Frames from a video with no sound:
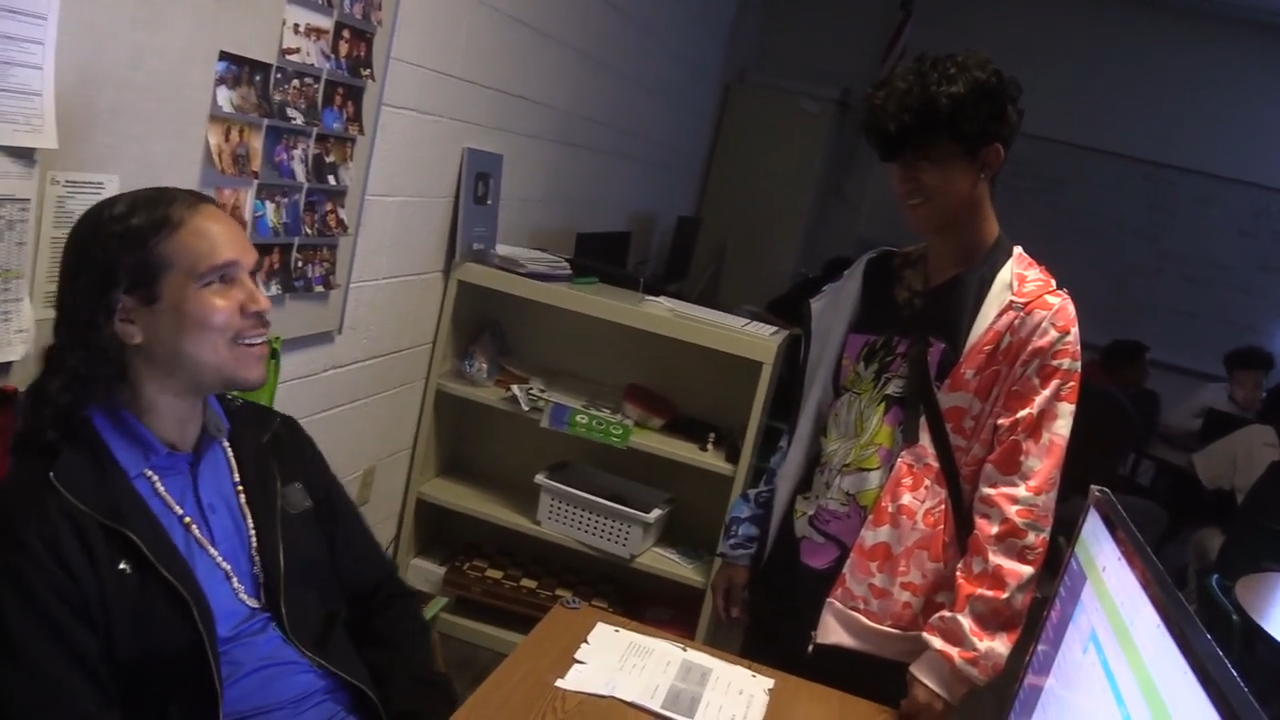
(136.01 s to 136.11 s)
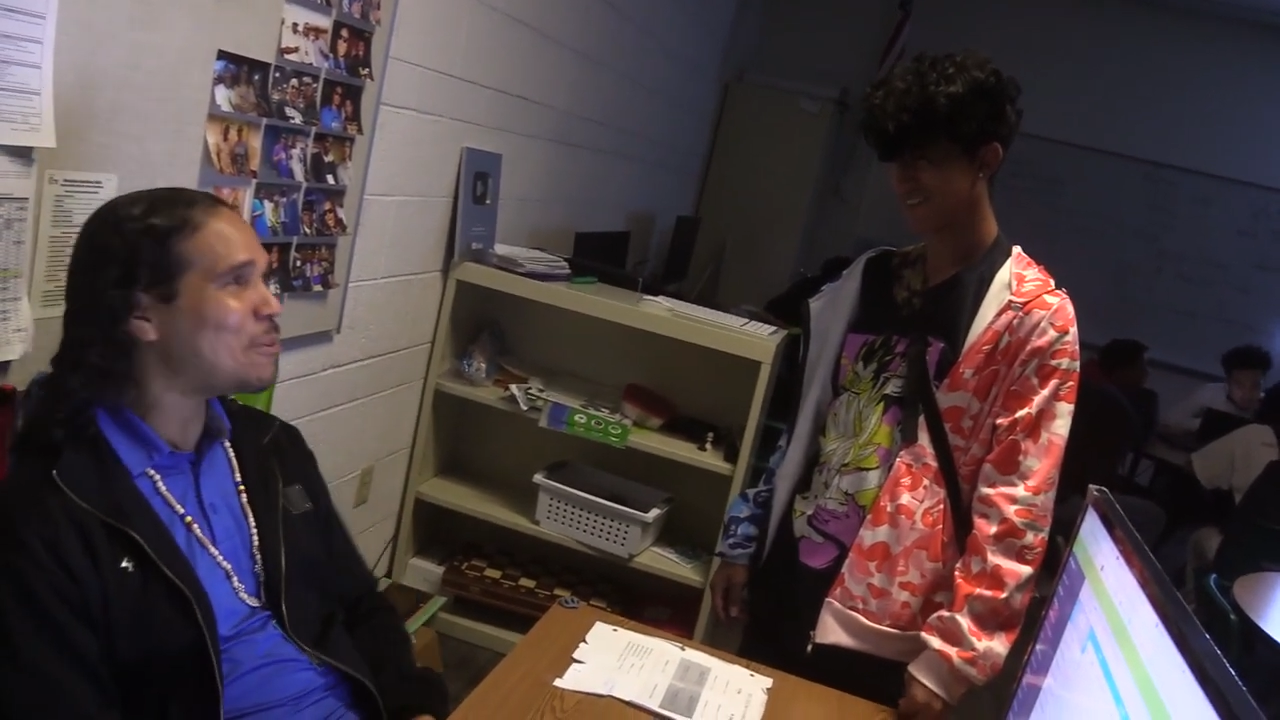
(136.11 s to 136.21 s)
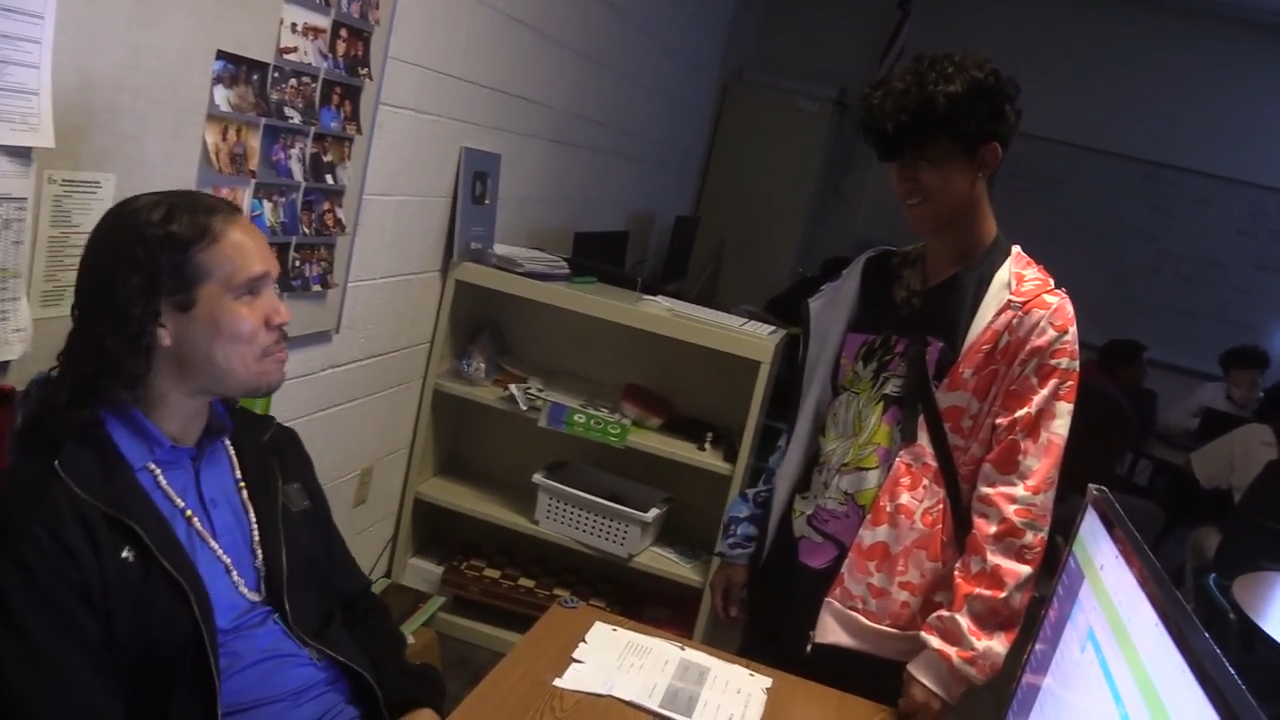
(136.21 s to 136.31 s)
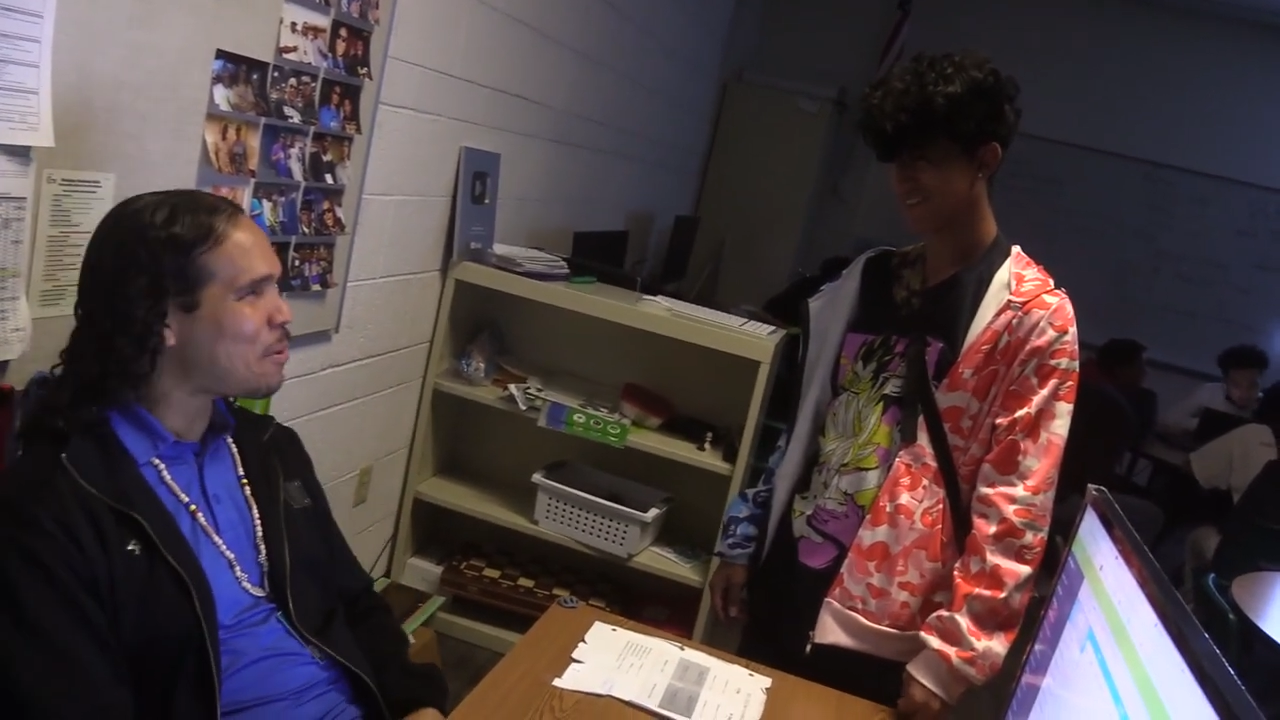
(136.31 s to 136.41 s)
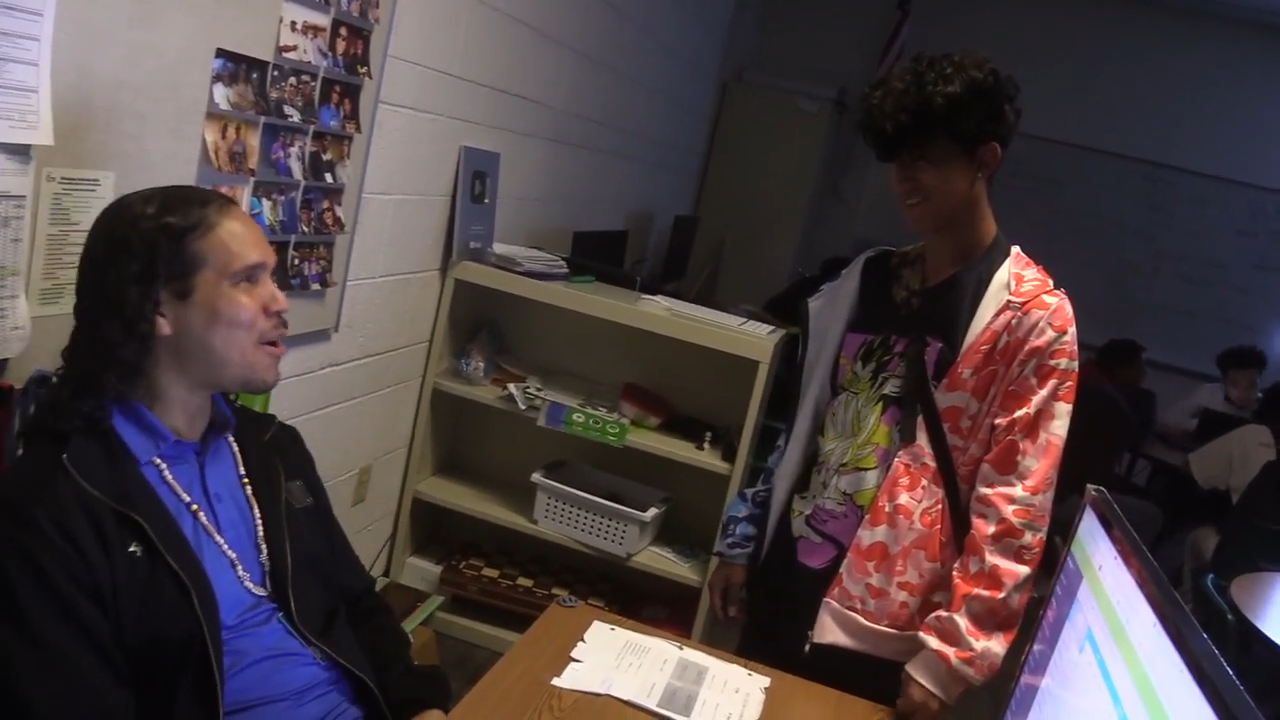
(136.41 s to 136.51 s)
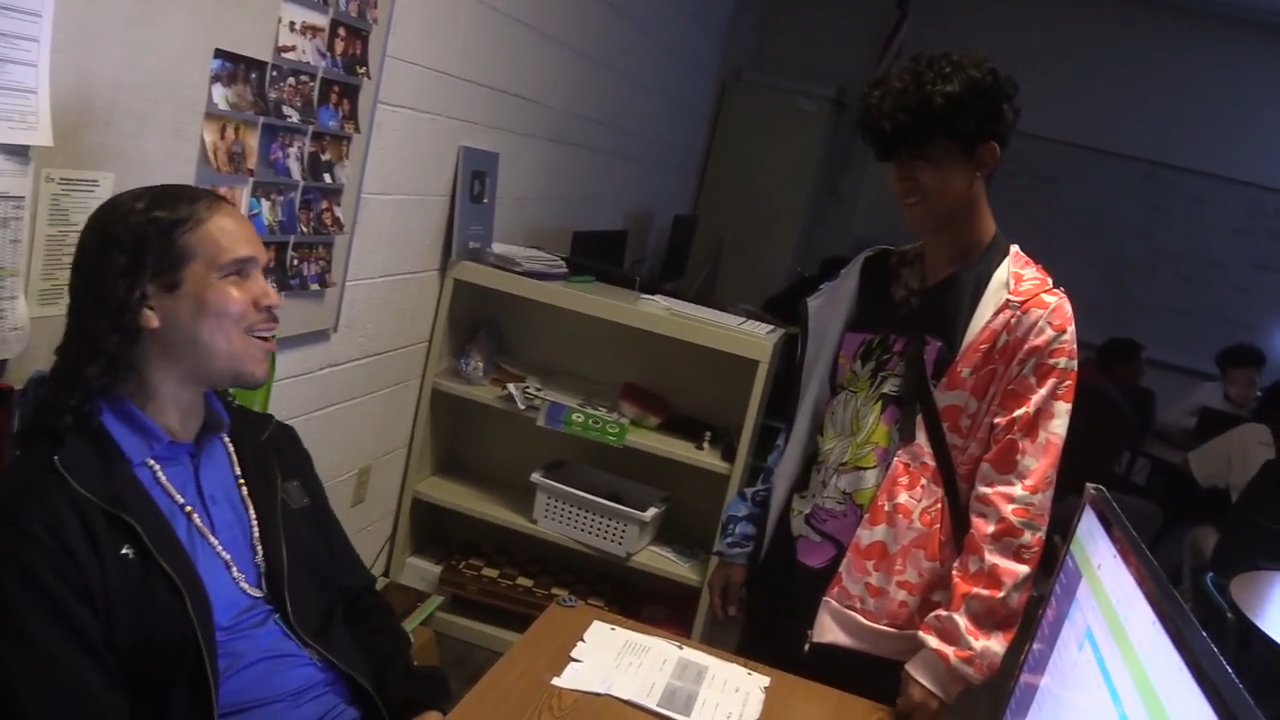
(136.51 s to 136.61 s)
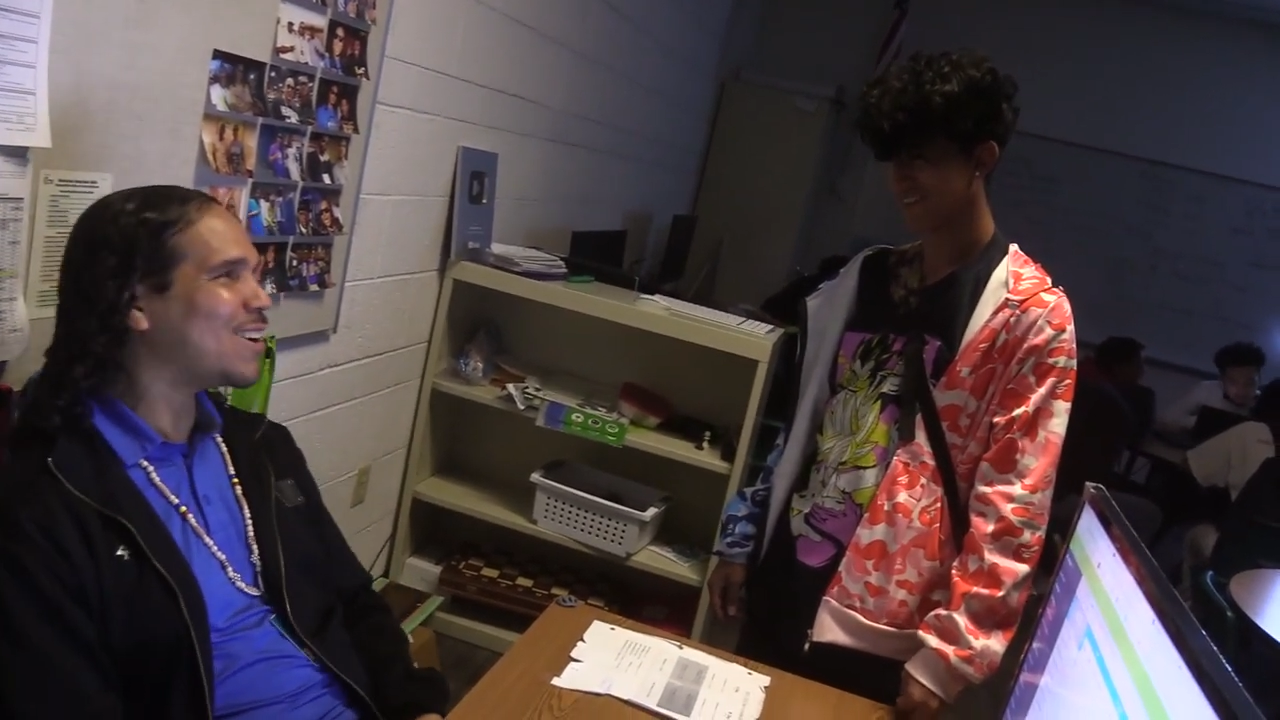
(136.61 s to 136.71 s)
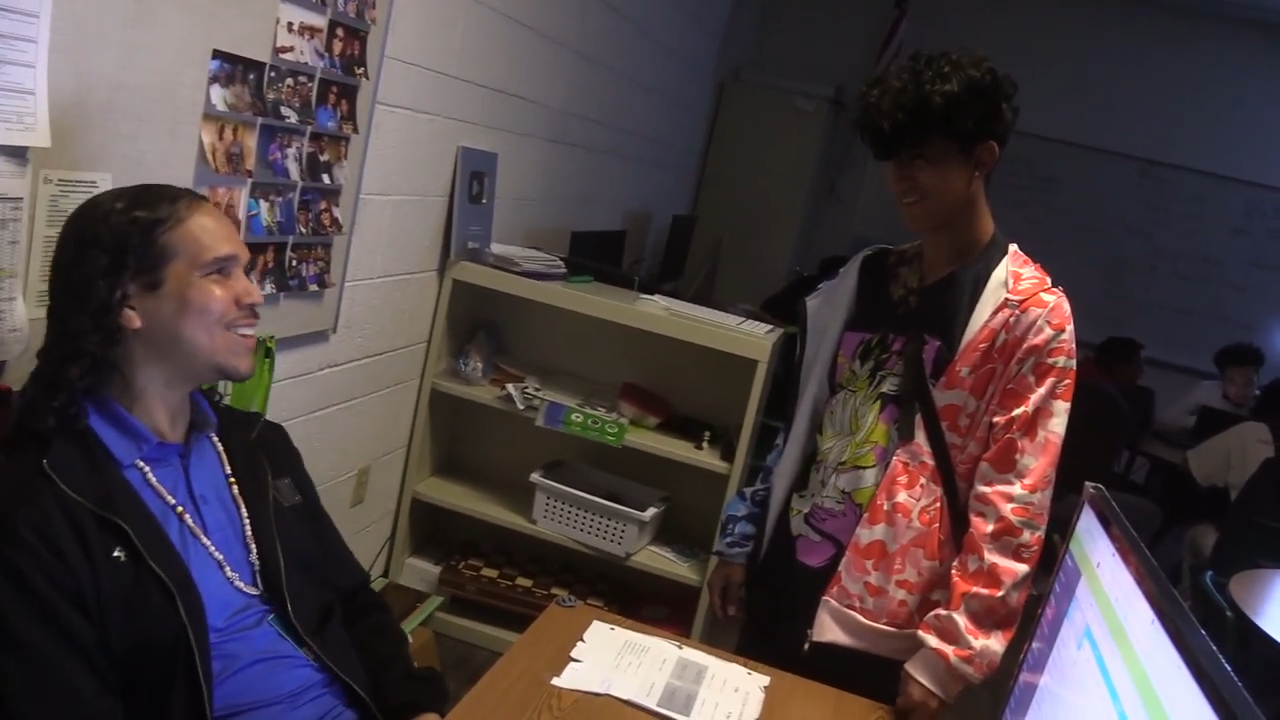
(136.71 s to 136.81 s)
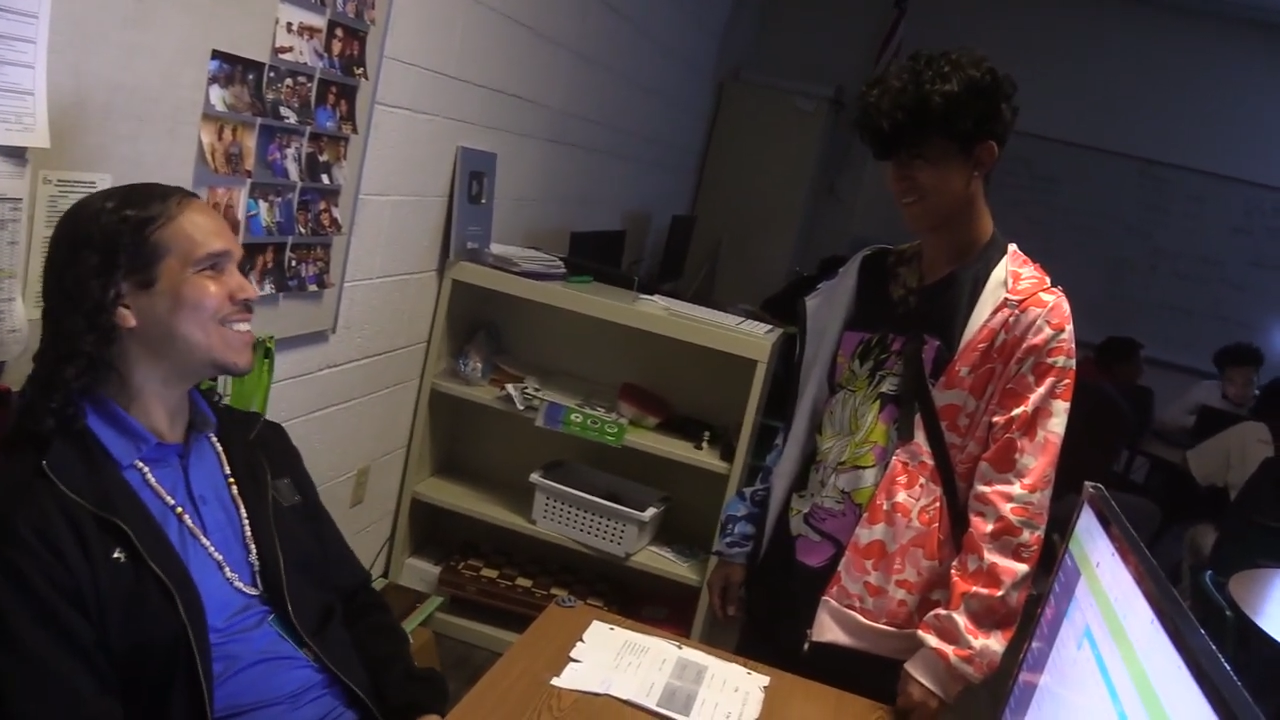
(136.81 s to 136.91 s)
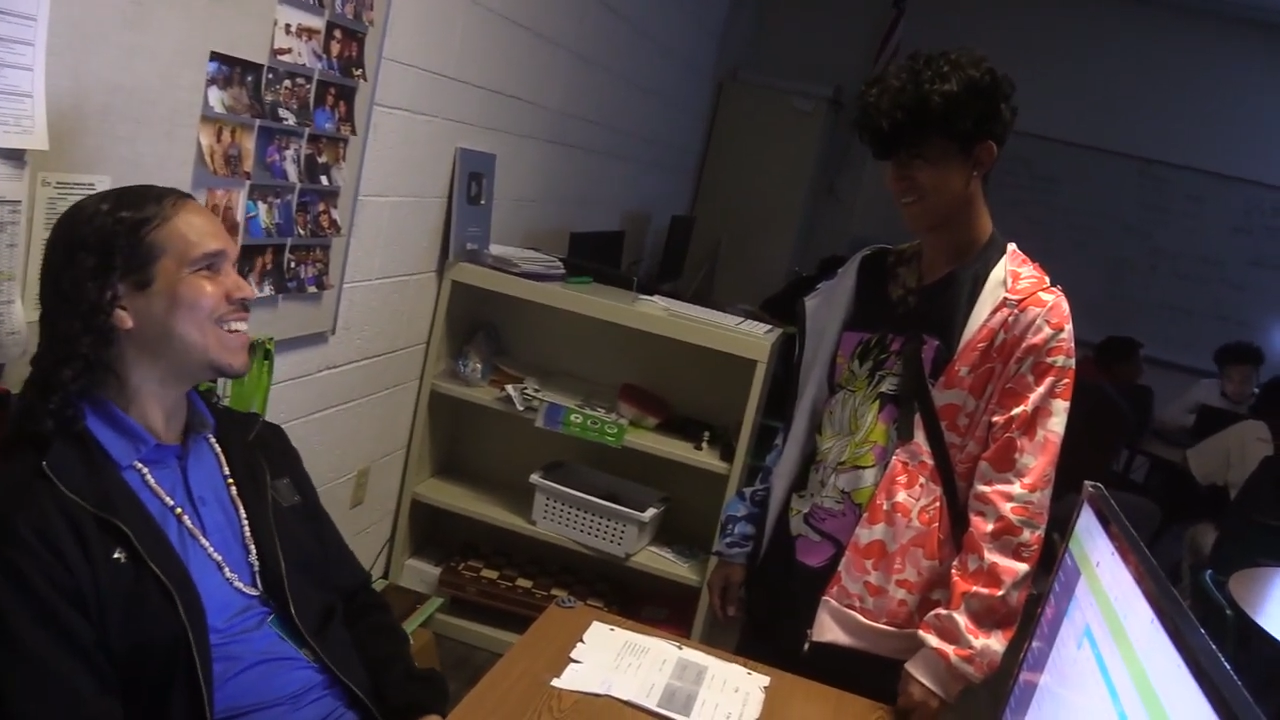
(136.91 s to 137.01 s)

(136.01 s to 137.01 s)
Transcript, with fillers: no bars,"